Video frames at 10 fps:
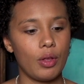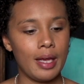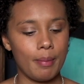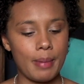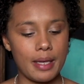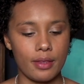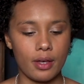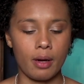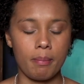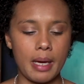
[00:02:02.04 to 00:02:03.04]
it meant
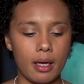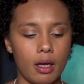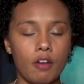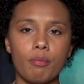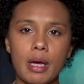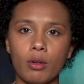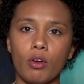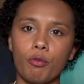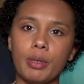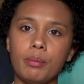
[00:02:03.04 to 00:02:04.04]
that I've met a
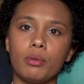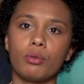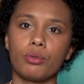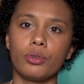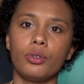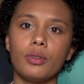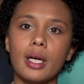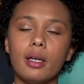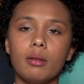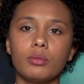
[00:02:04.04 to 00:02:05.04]
lot of people through that.